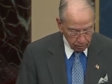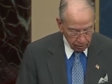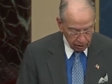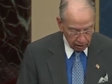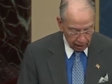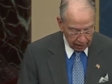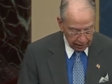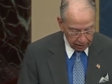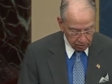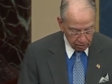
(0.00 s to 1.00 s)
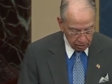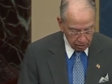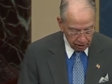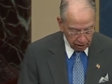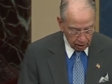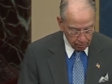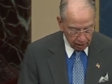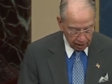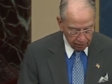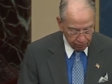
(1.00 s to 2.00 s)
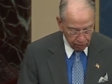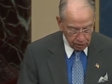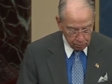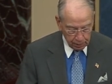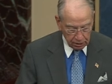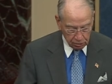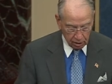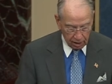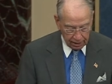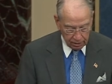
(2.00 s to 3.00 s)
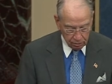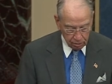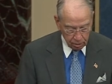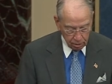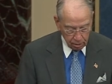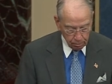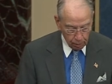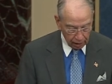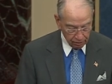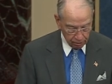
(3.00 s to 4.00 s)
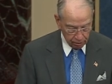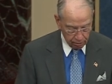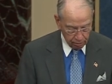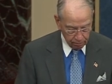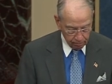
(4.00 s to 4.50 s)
The Alliance, the Alumni Free Speech Alliance, partnered